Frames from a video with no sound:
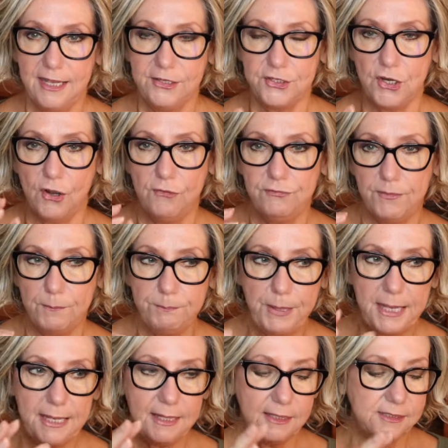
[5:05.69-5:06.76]
you know, from
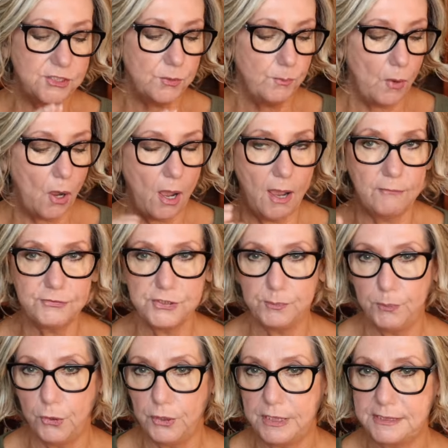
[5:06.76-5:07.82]
pink to mauve to
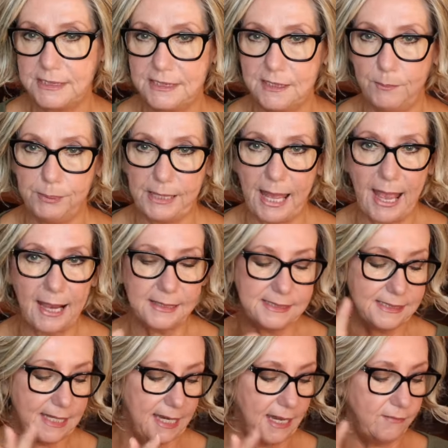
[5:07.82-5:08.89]
burgundy to black
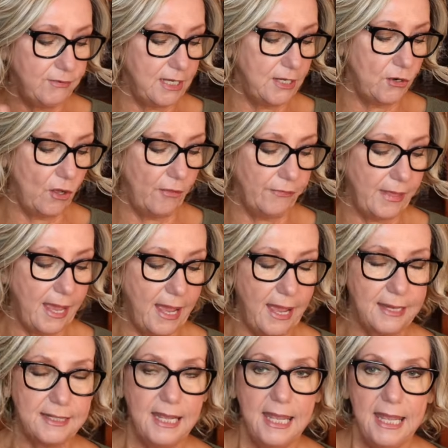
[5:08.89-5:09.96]
to navy and all
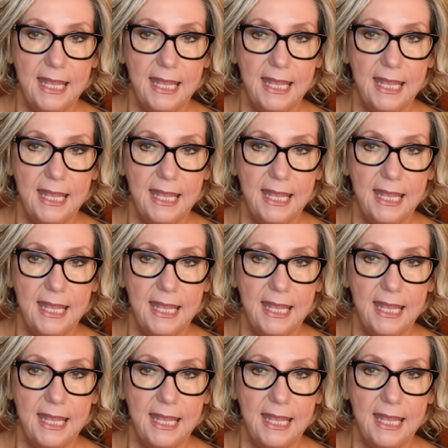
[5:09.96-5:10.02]
that.